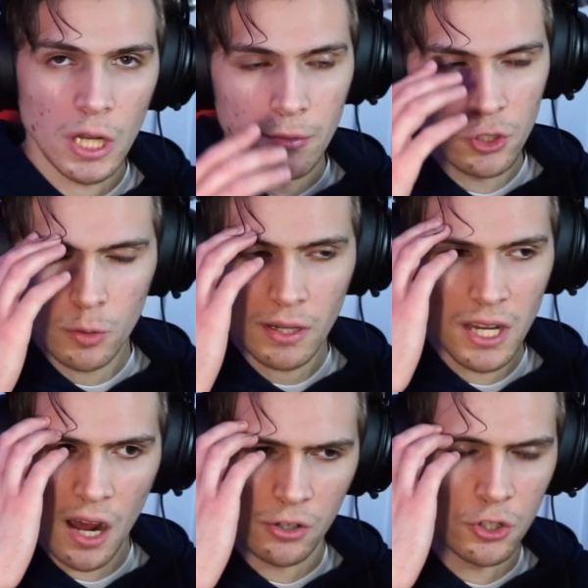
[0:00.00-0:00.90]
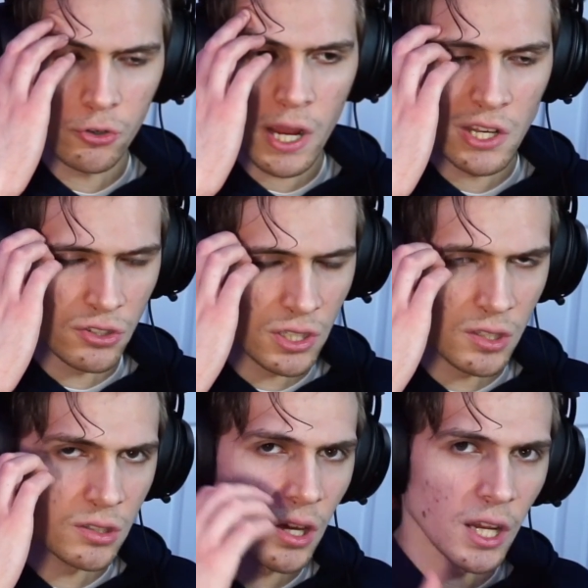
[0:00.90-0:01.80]
I'm assuming Doctor Strange
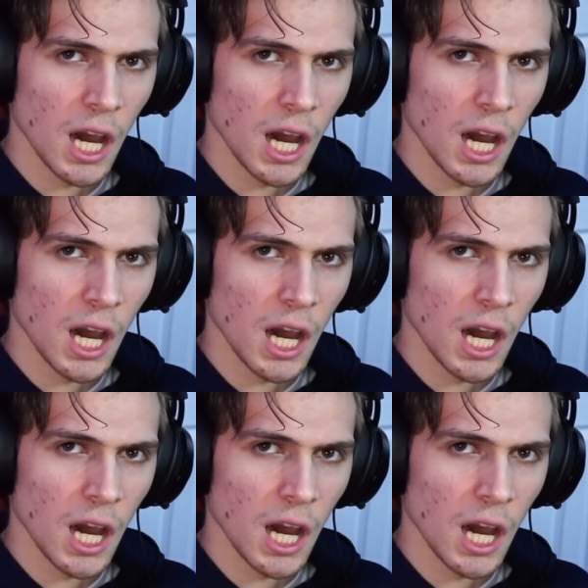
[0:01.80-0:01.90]
is going to